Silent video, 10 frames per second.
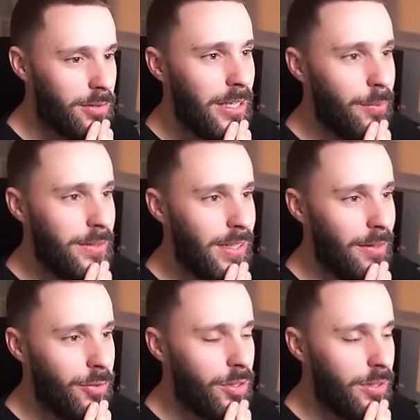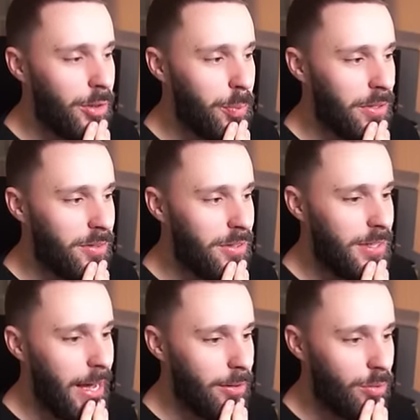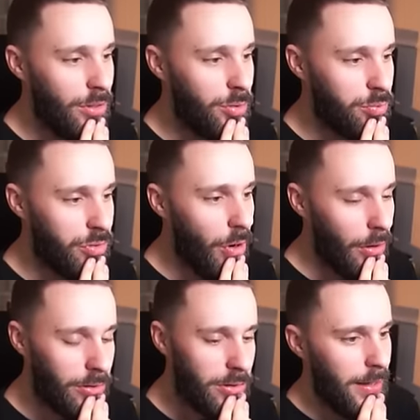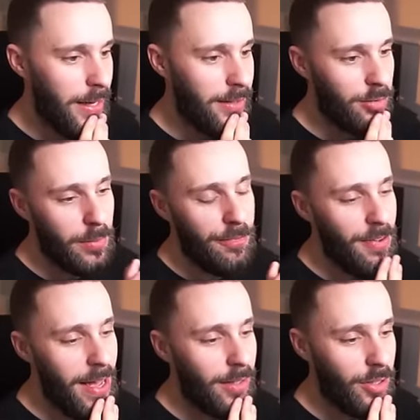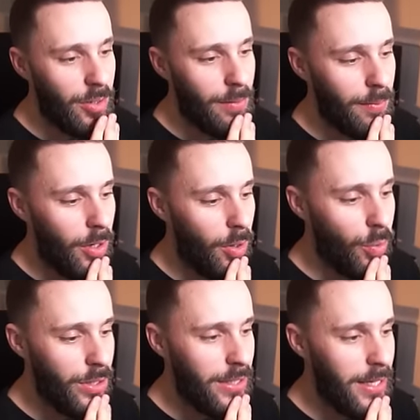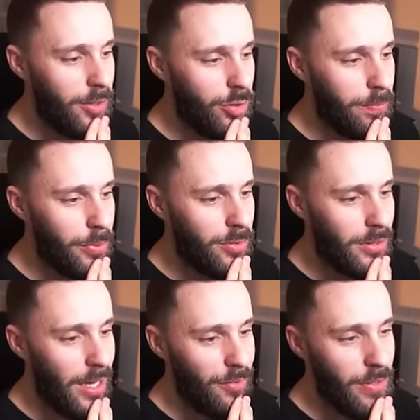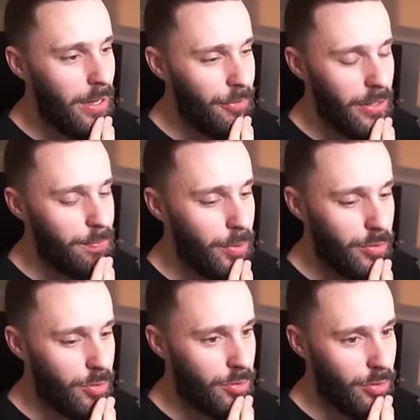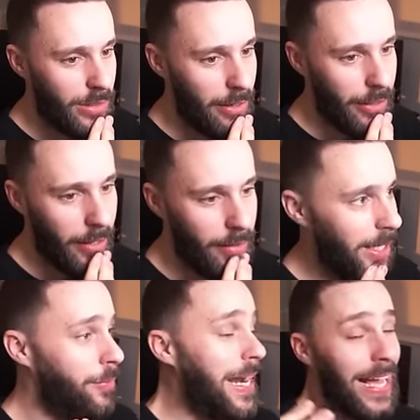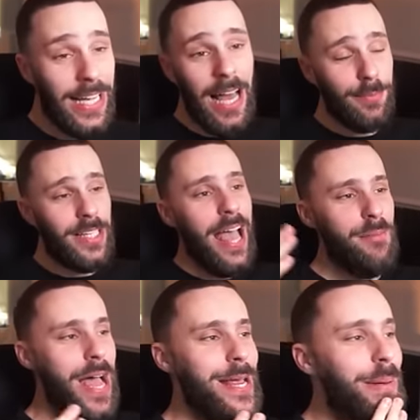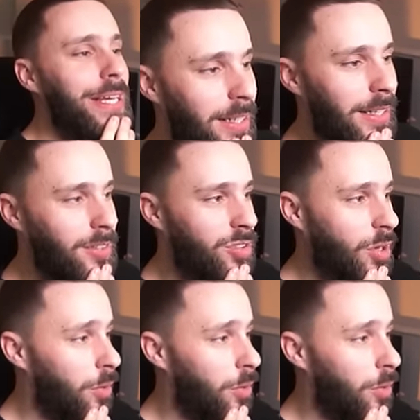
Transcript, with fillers: Yeah, we still have two of the dance in deck, so I need to Rod. And to be fair, I don't know I'm holding the Ancient Booster Cat. I think I think the Booster just goes down here. And let me land Collapse again, baby. And there's just...